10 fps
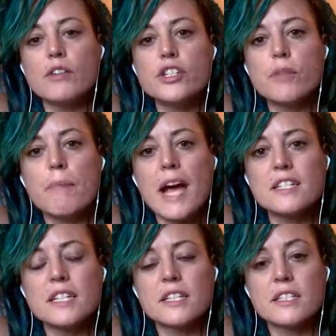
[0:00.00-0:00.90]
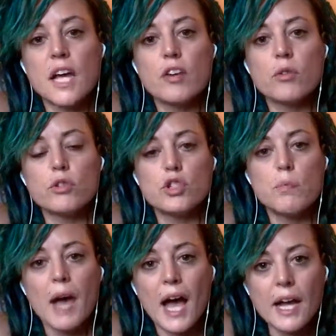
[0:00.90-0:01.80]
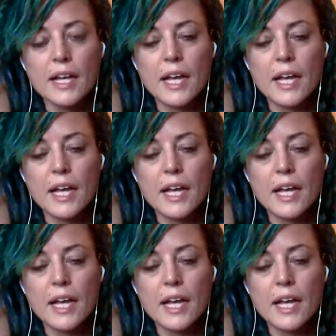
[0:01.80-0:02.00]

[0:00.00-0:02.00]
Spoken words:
does your masculine side hold you back,